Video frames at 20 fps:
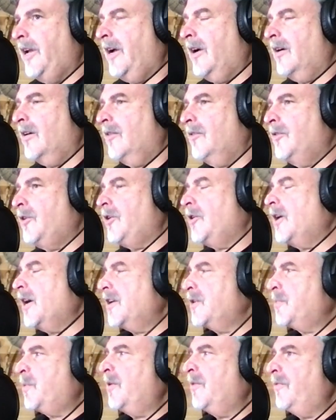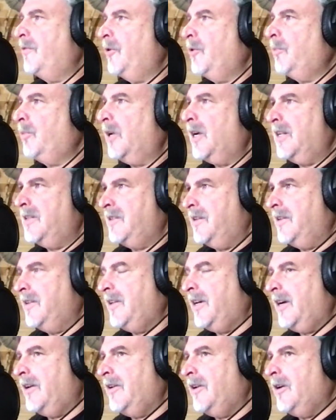Yeah. Do you guys put food plots in
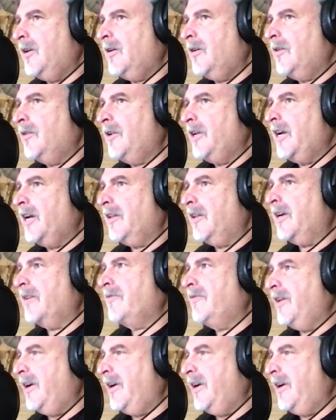down there, or do you got like